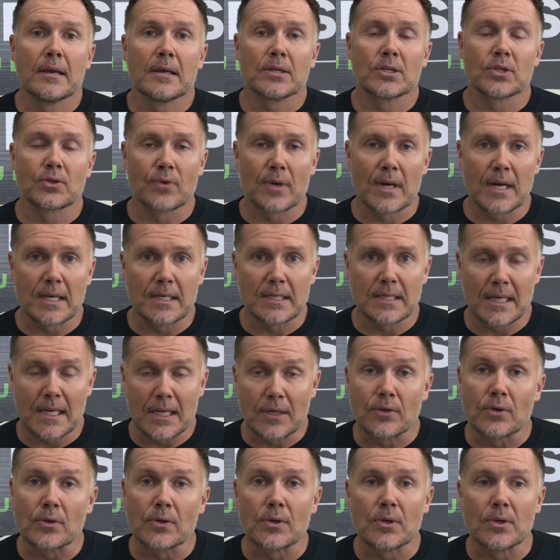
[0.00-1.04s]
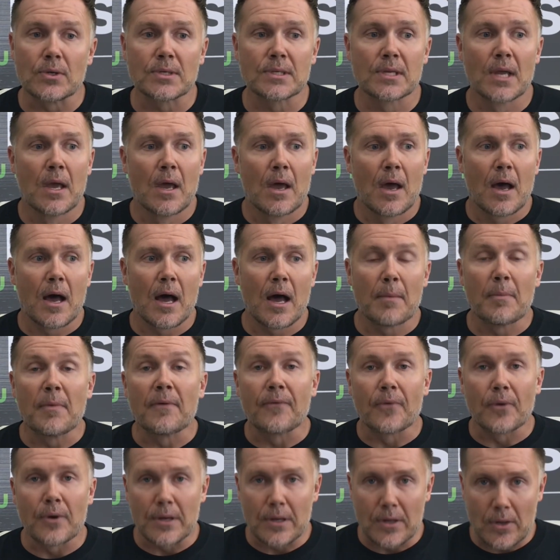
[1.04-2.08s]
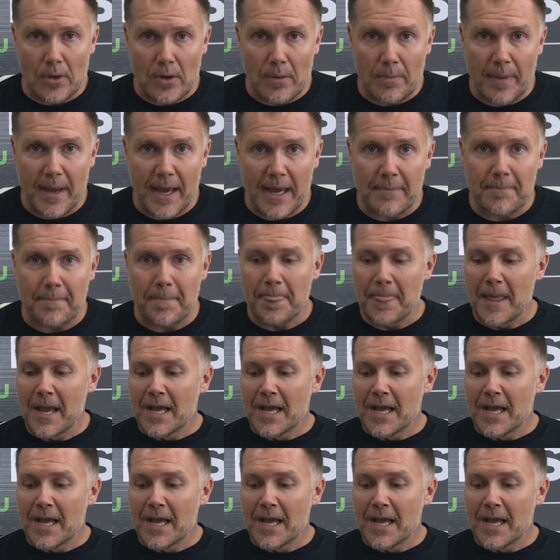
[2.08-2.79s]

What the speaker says: strain to introduce before you go to bed.